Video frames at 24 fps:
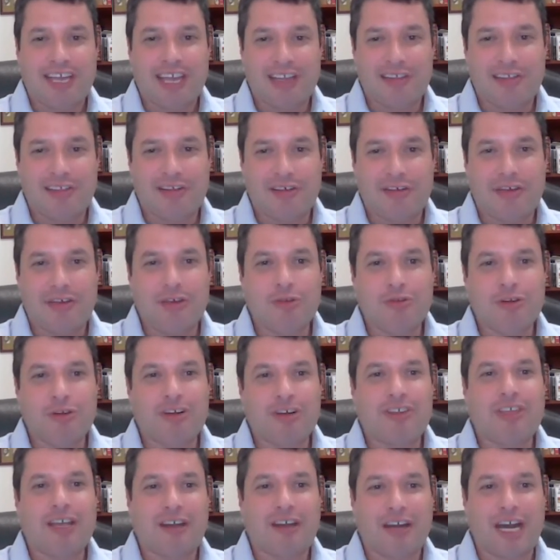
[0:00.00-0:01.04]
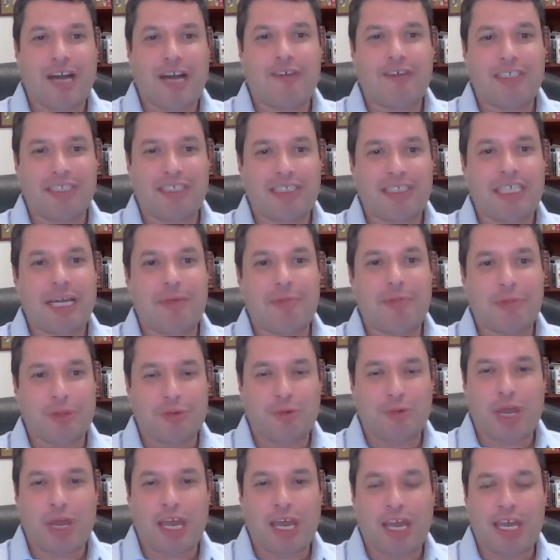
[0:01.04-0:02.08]
And so you were there every step of the
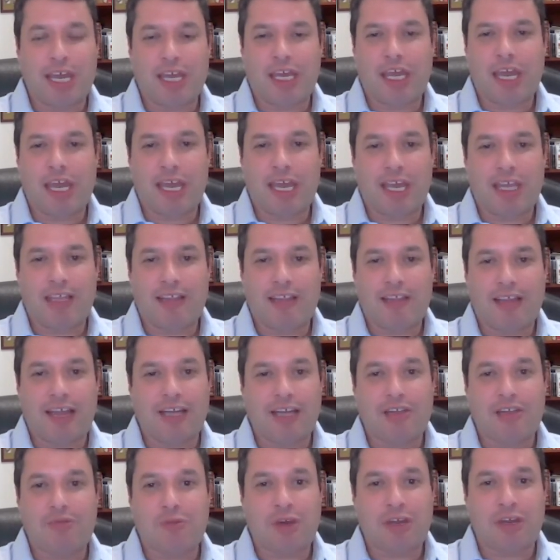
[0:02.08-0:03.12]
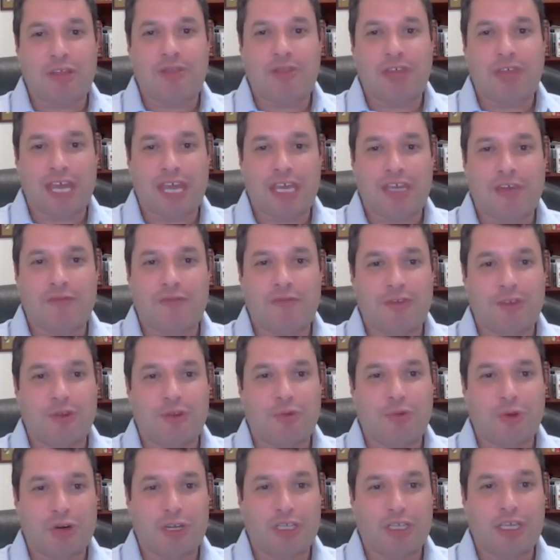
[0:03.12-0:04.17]
way. And I just want to thank you for
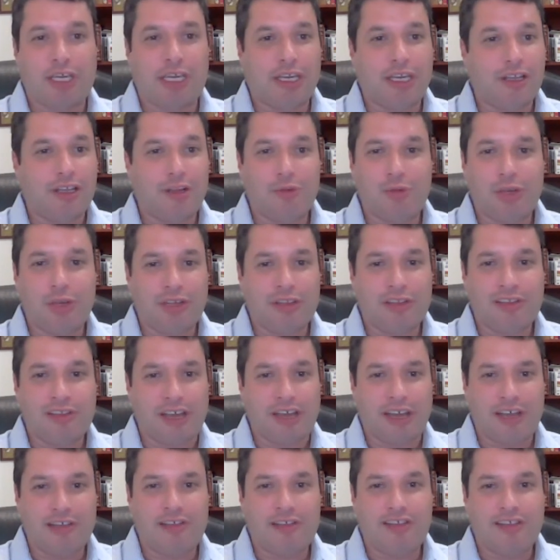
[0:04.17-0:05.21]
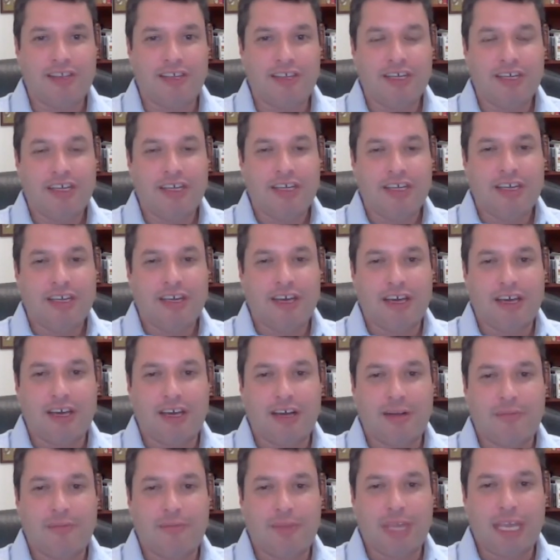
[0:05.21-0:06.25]
the work that Eagle Wings does.
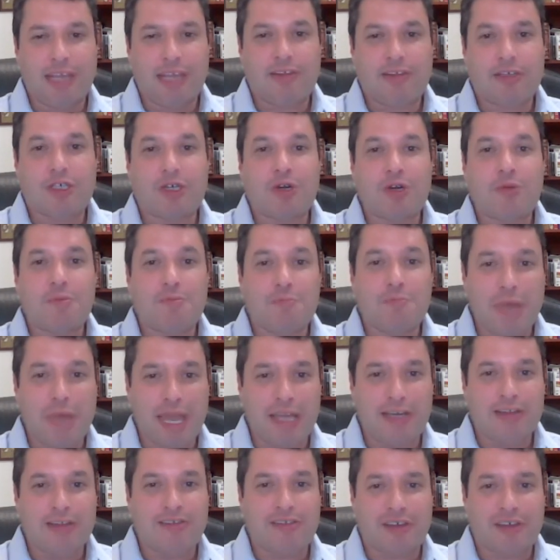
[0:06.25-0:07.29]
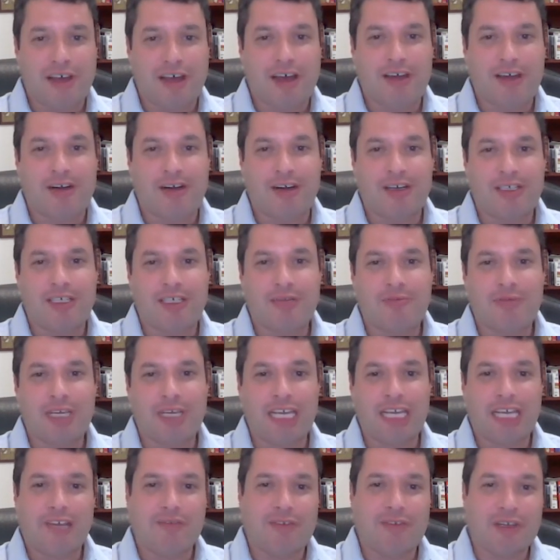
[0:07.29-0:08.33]
It's a tremendous honor to be
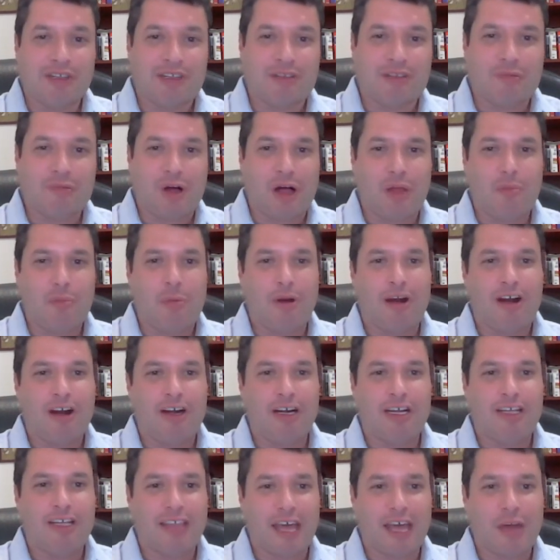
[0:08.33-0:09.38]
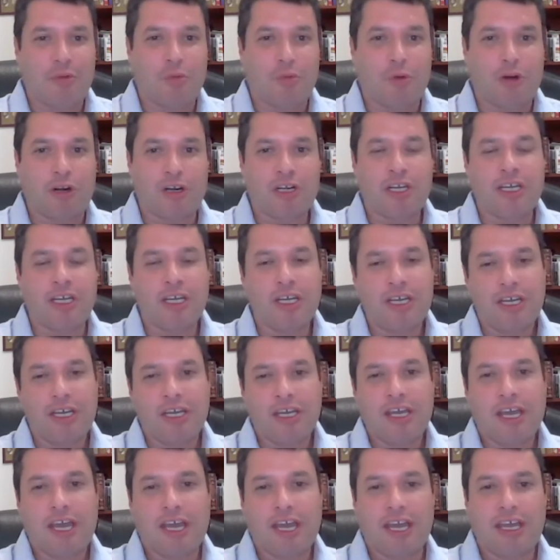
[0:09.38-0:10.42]
even a small part in that work.
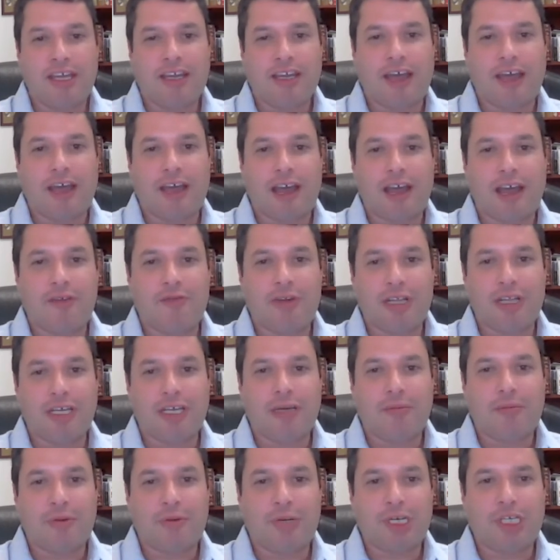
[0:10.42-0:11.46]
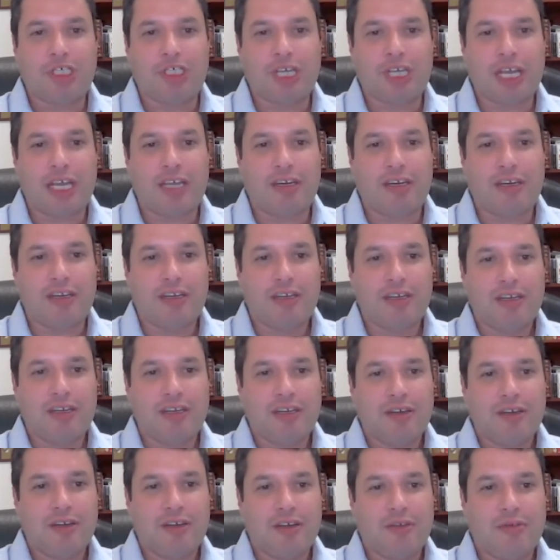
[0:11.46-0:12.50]
And I really appreciate
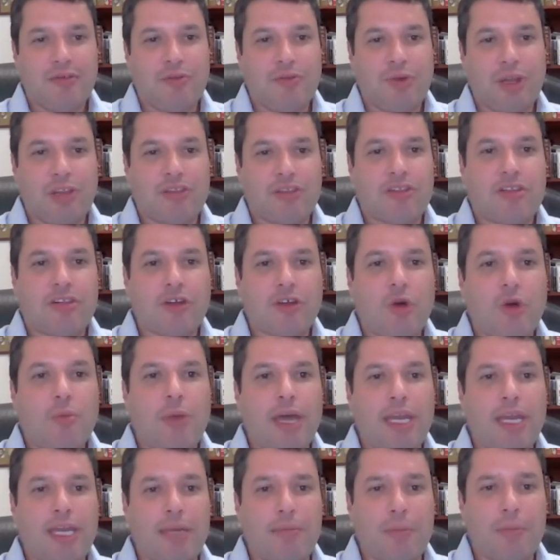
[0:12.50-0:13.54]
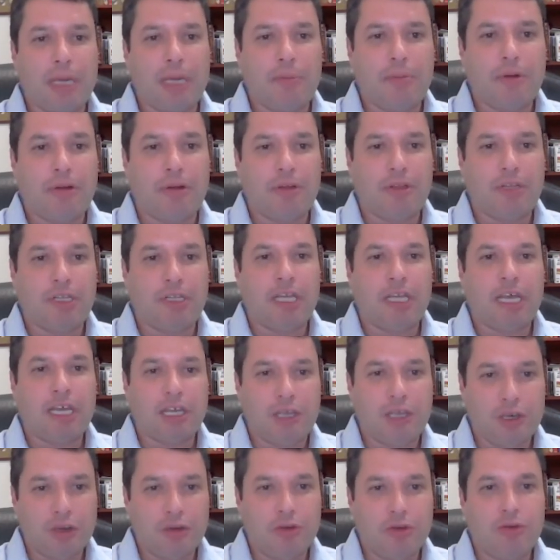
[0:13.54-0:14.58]
what so many people
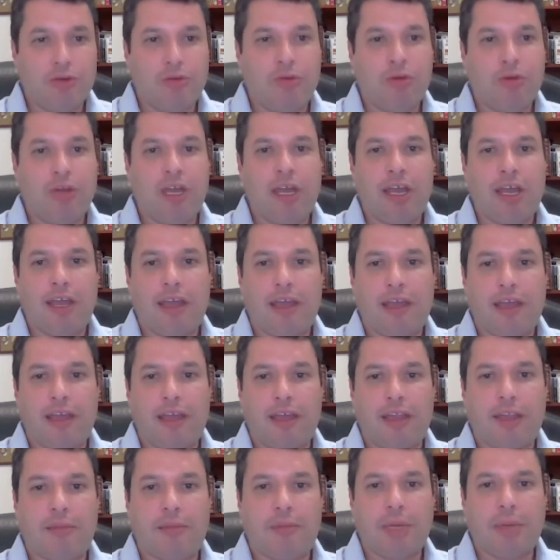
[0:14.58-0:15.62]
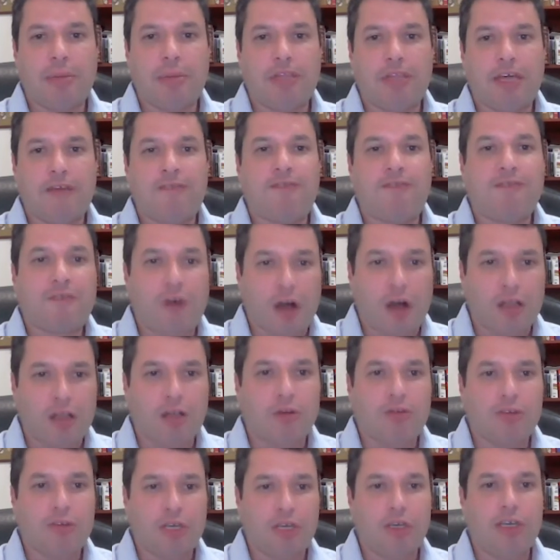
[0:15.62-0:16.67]
like you and the people that
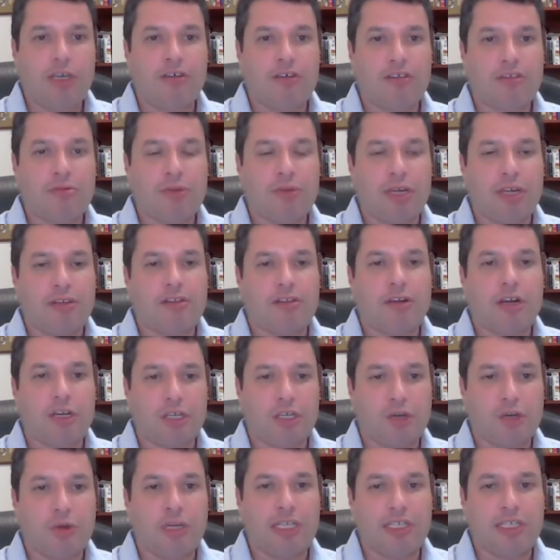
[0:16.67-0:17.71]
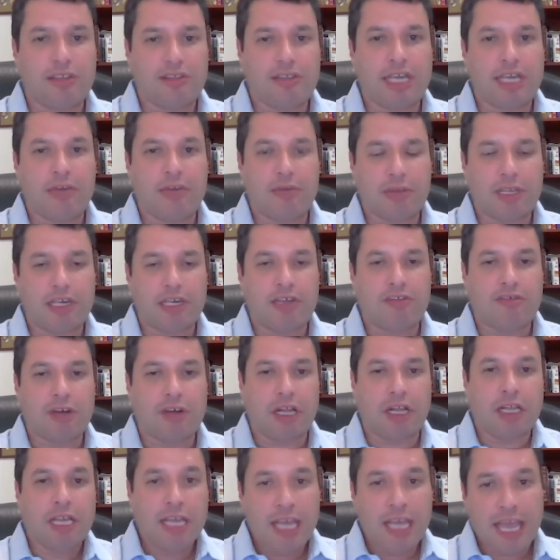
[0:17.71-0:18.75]
follow Eagle's Wings are doing to stand with
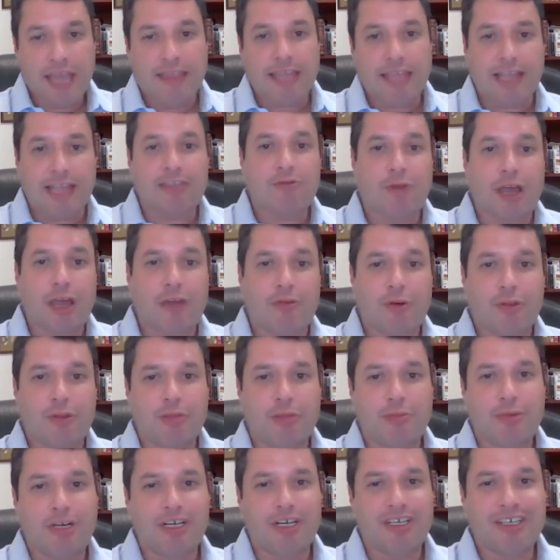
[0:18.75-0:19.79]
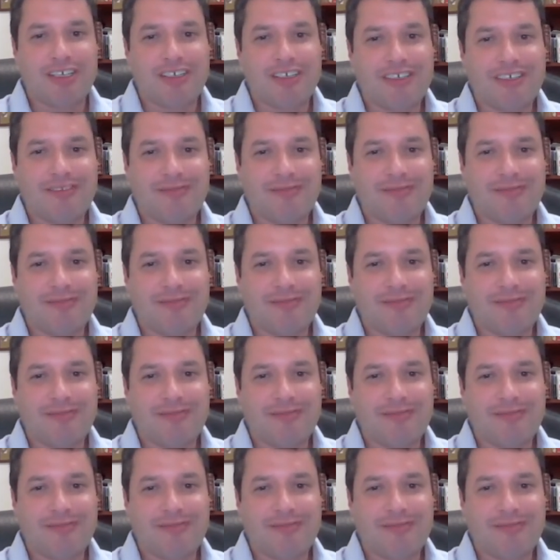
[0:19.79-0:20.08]
Israel. And that's why I wrote the book.